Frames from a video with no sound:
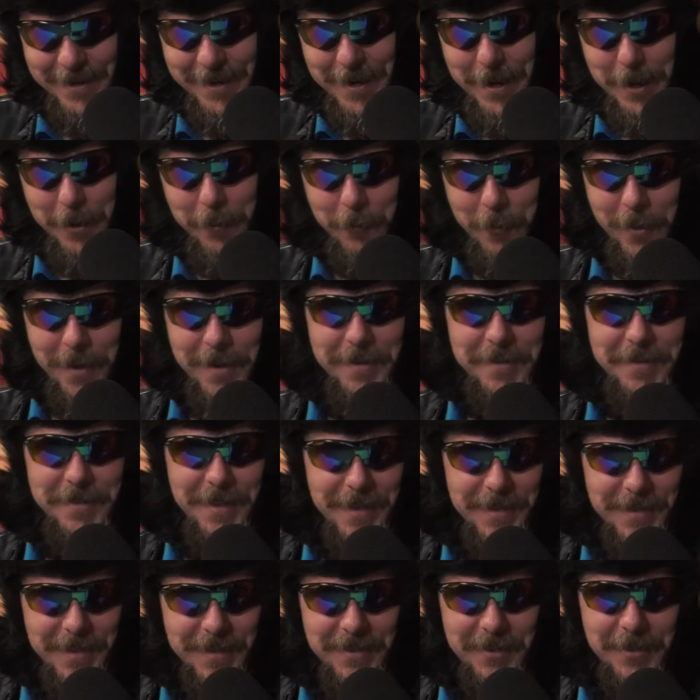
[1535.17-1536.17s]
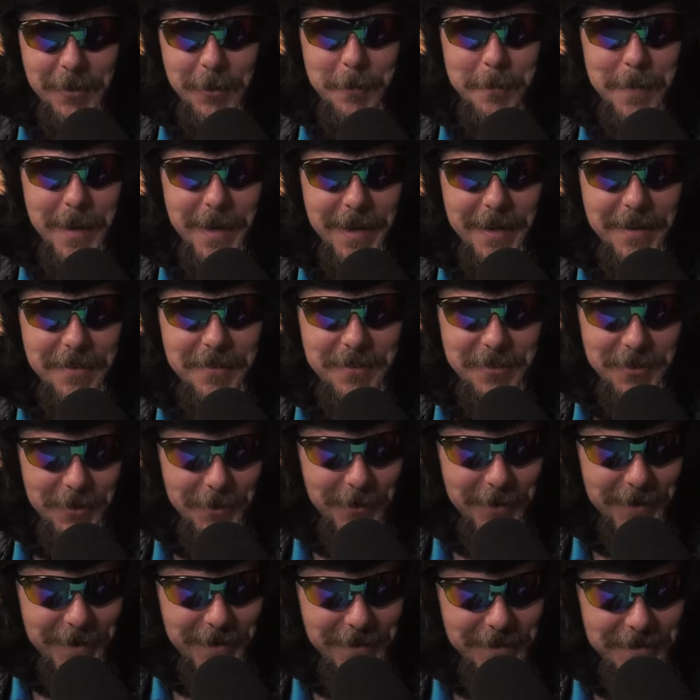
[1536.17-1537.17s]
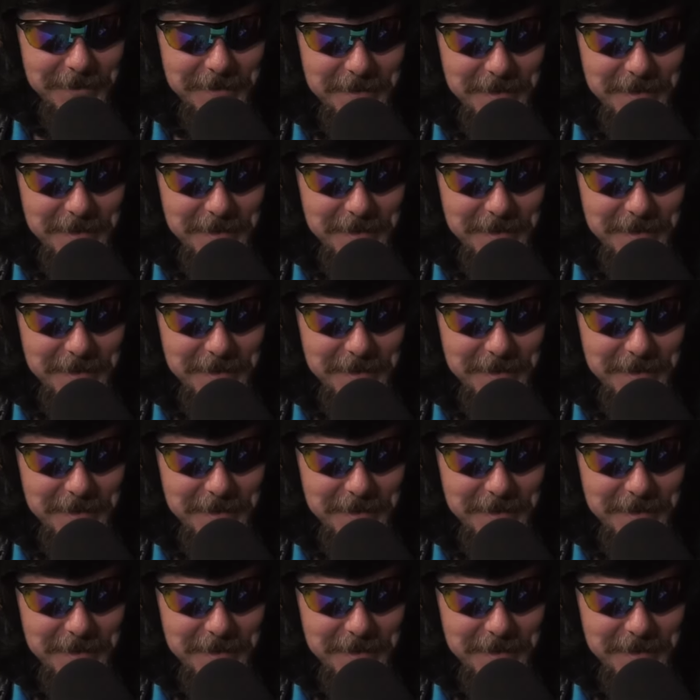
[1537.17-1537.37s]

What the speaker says: runs like this humane circus.